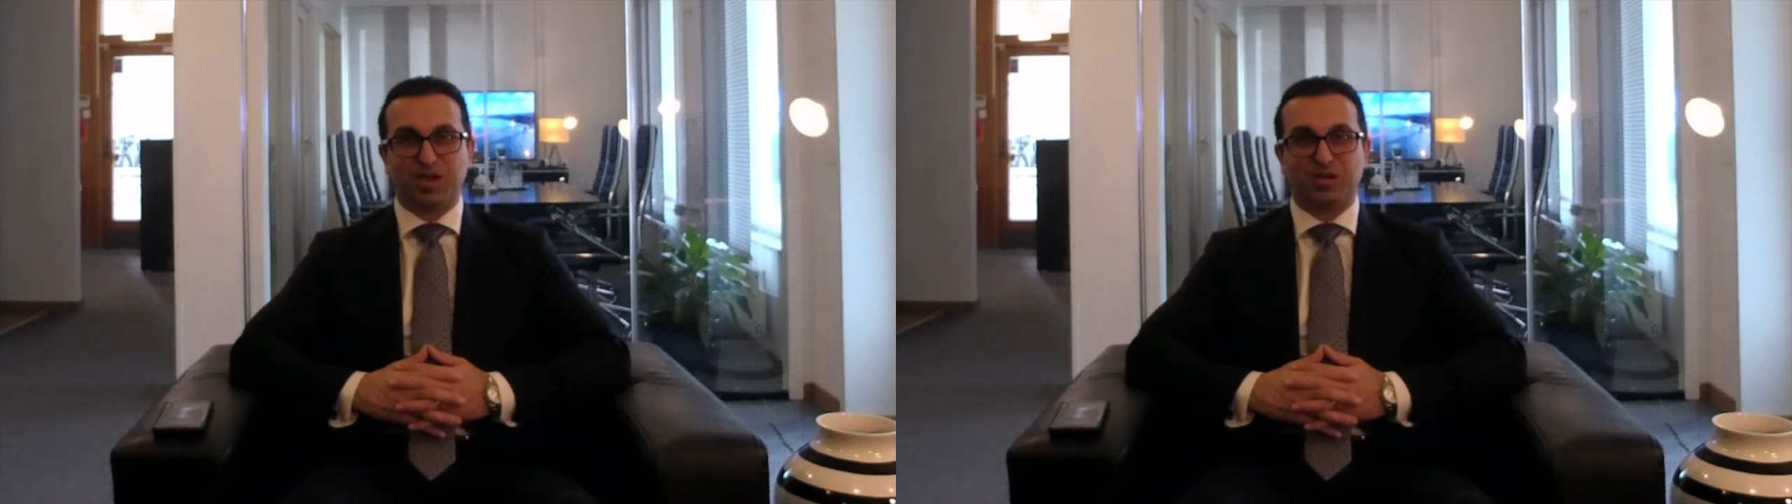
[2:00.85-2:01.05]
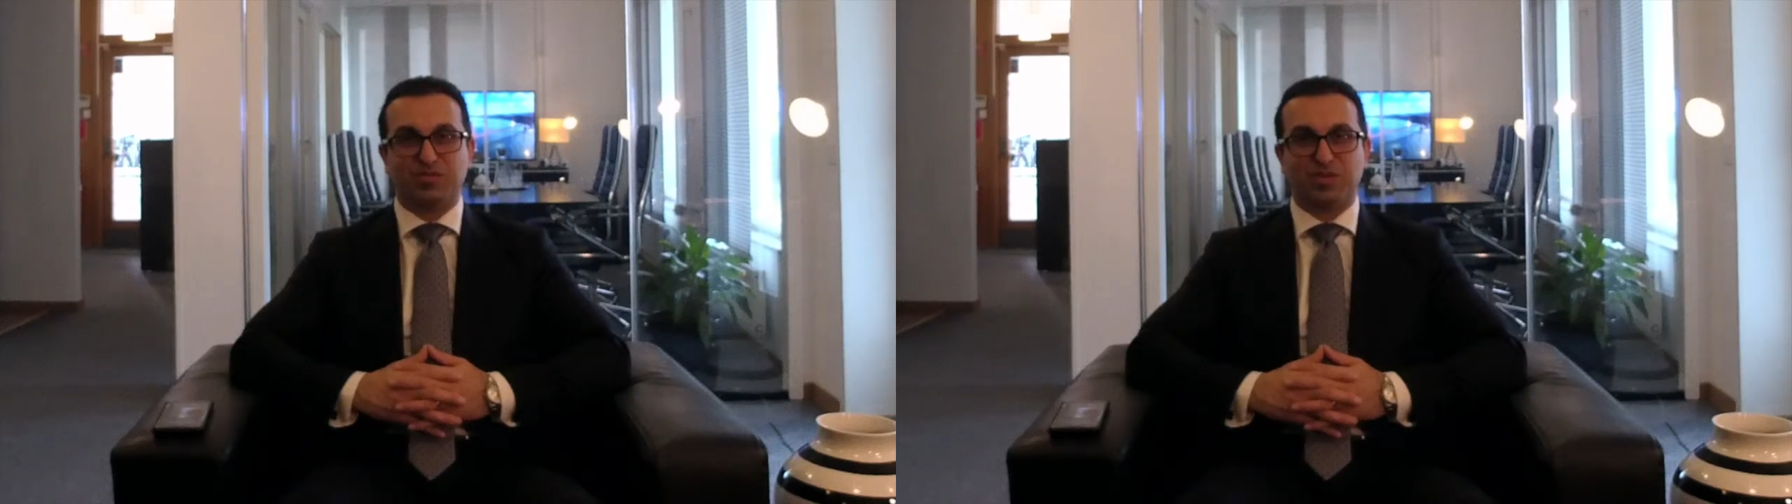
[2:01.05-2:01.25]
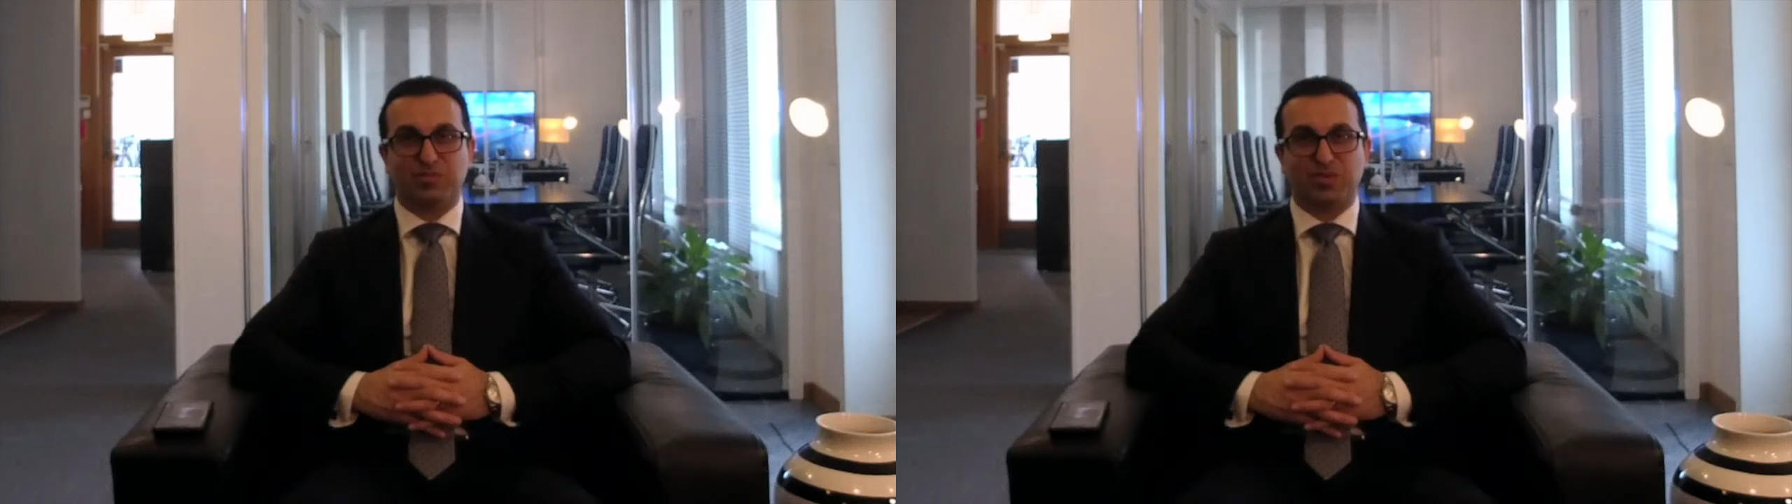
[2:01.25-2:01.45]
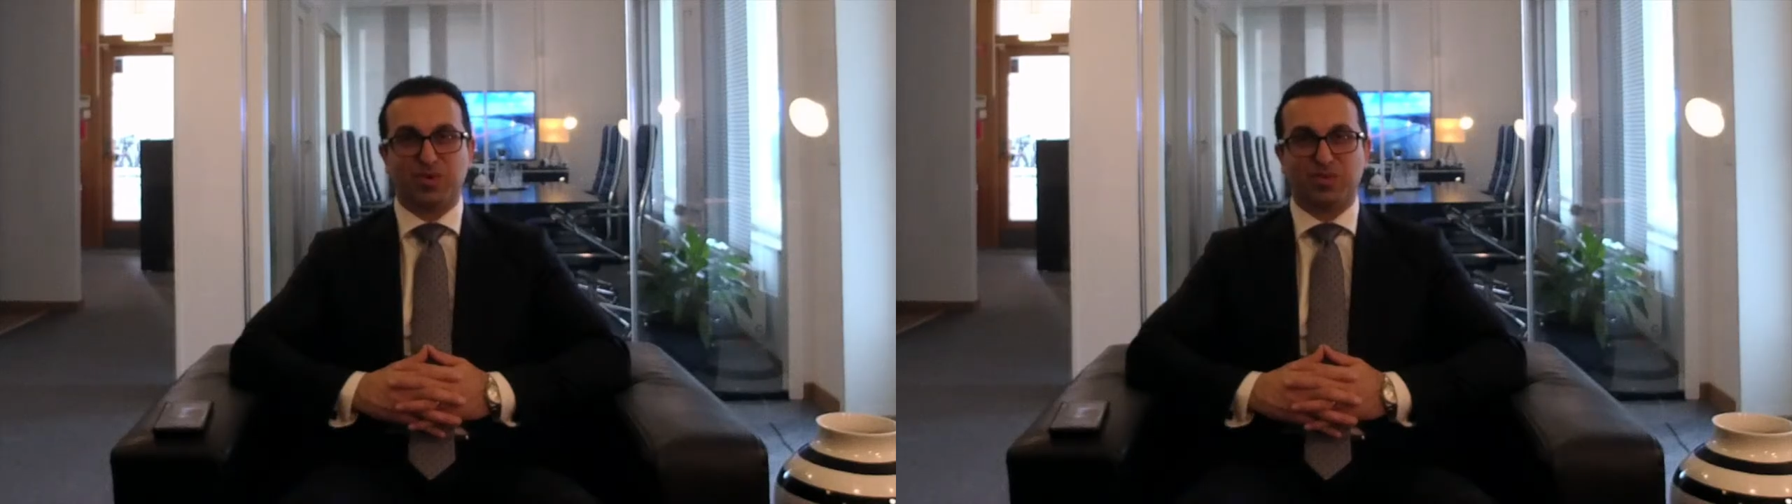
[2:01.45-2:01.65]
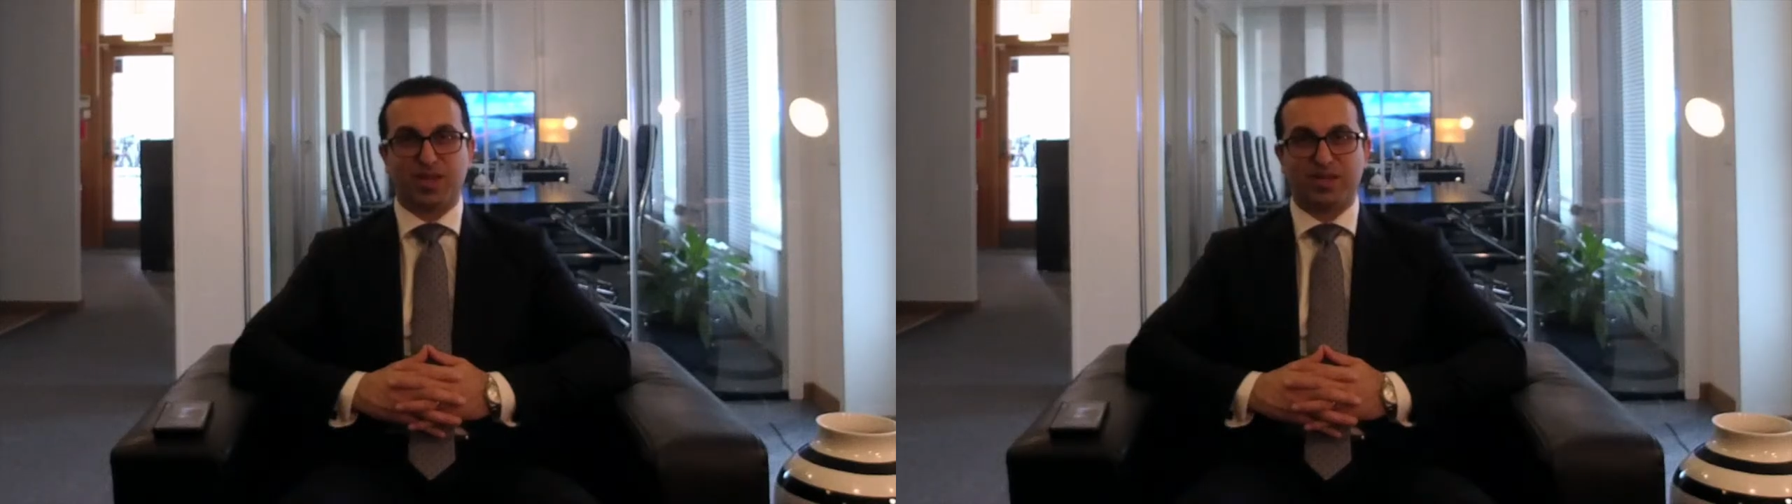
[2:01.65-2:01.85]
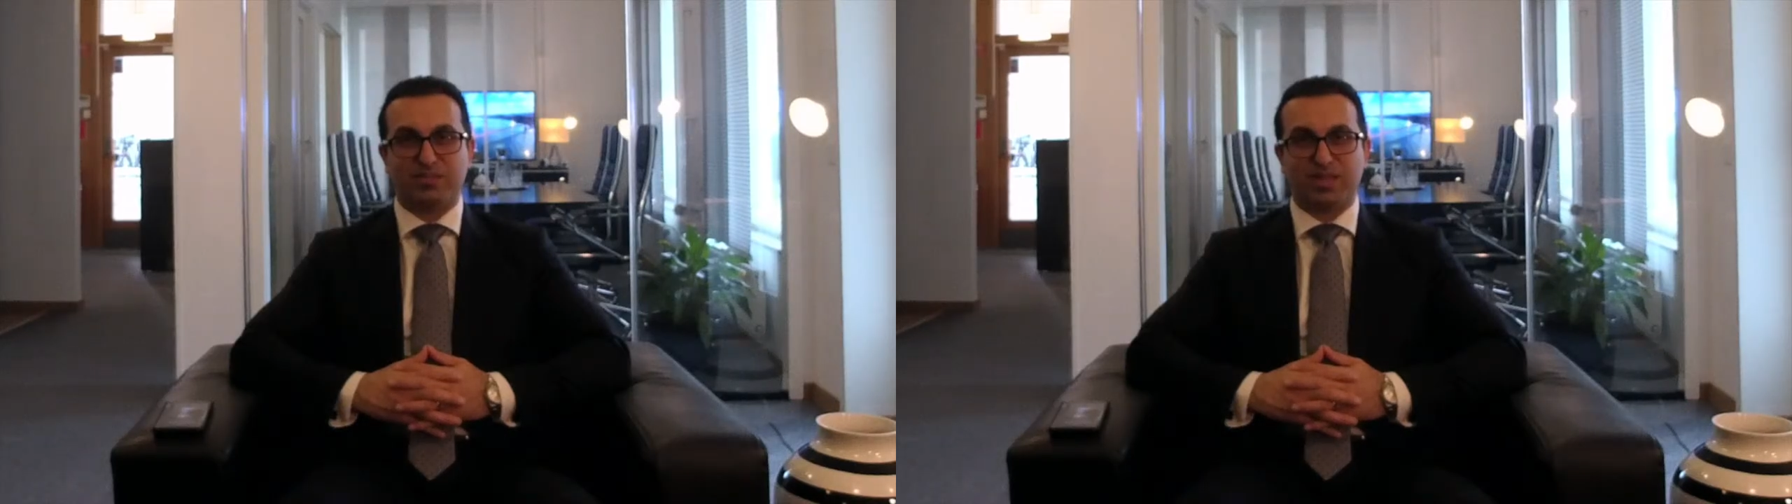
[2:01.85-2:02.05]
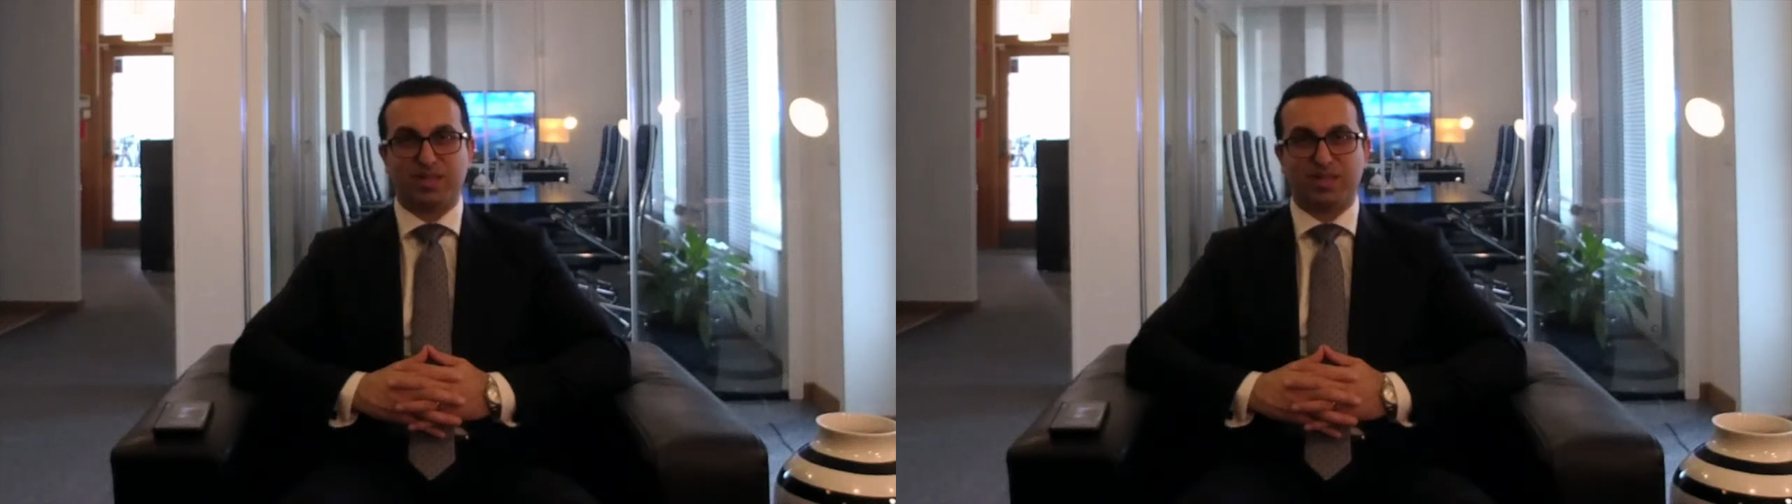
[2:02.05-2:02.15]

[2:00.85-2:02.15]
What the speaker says: of the program